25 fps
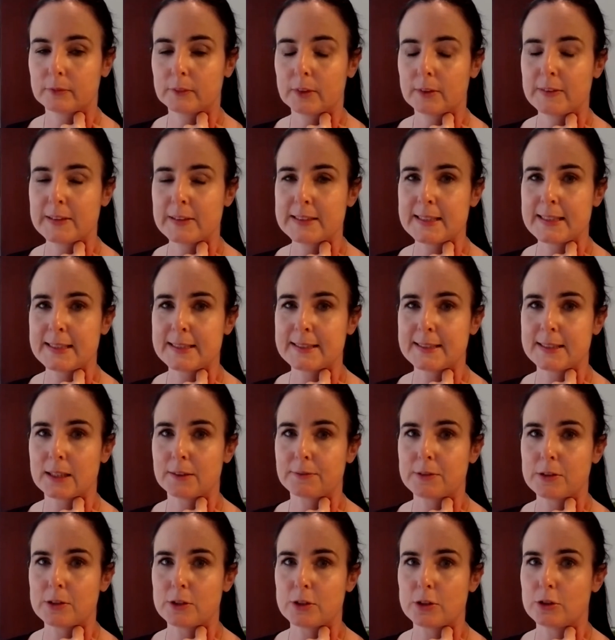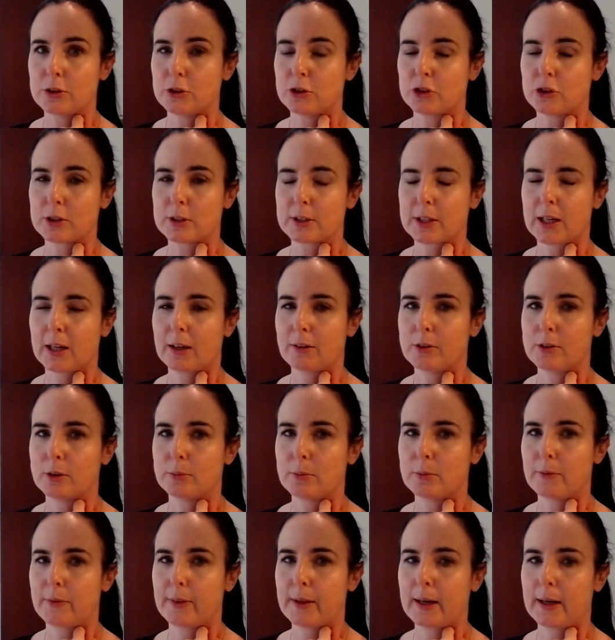If it's easier for you to just carry
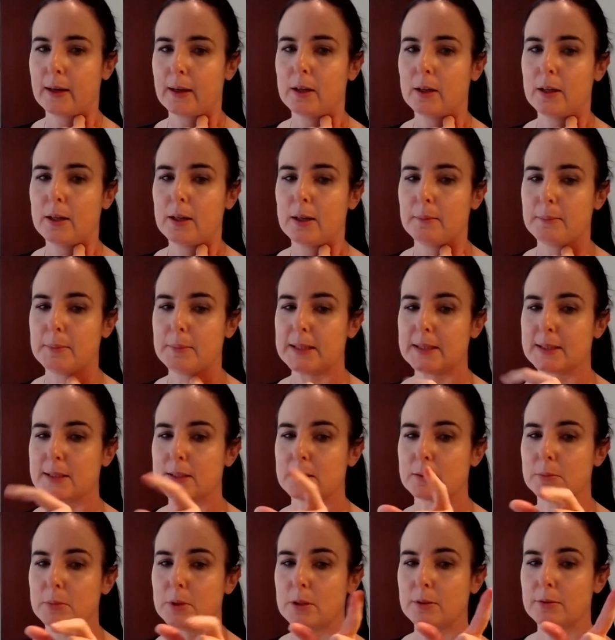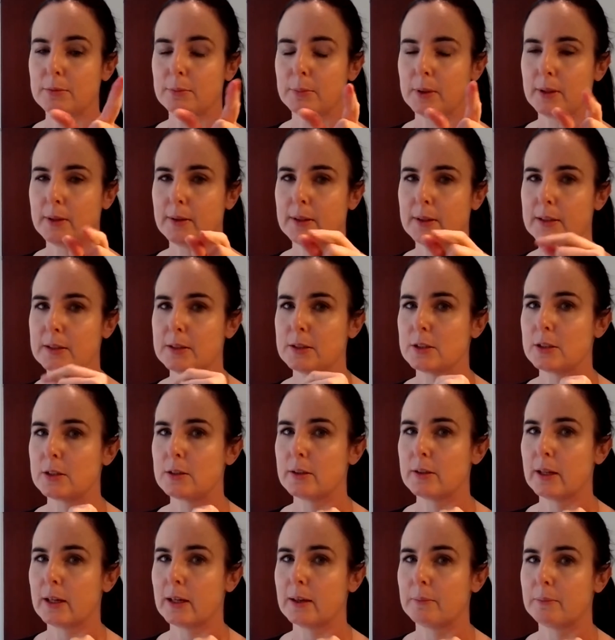on with that pincer movement, then do
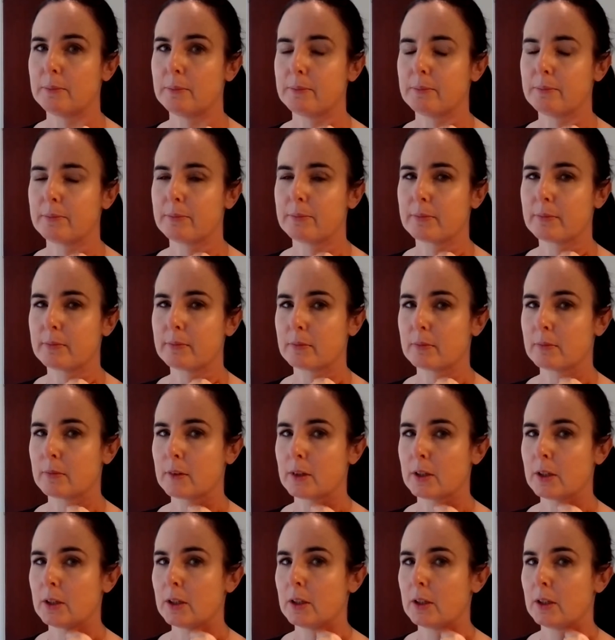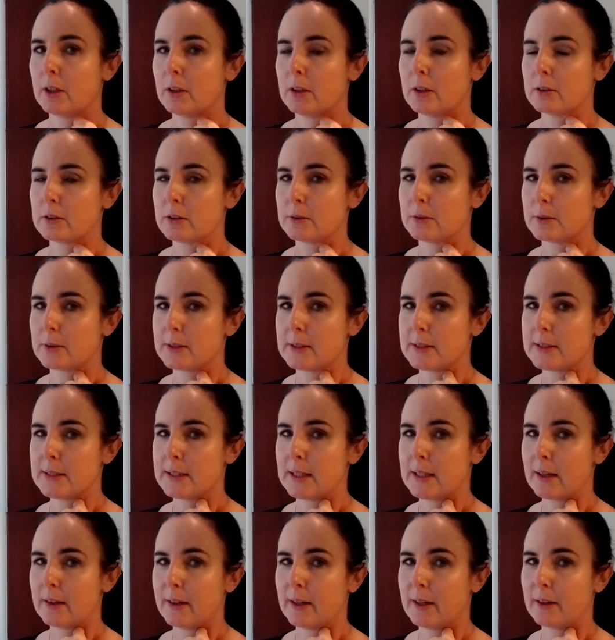that. You're going to see
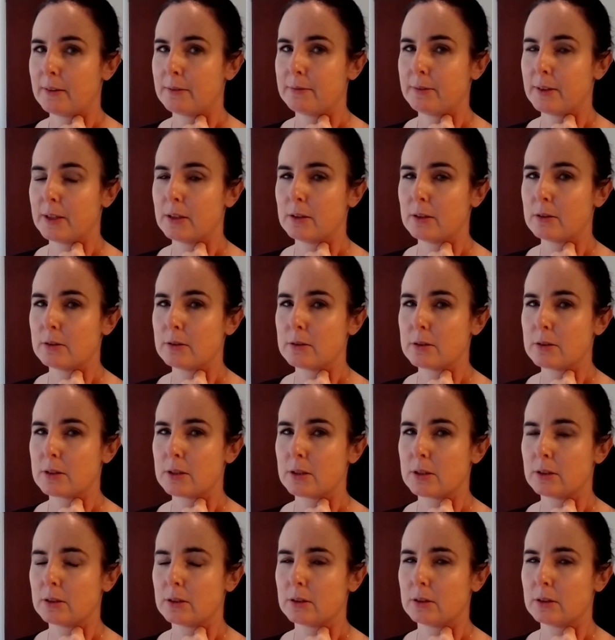how that feels.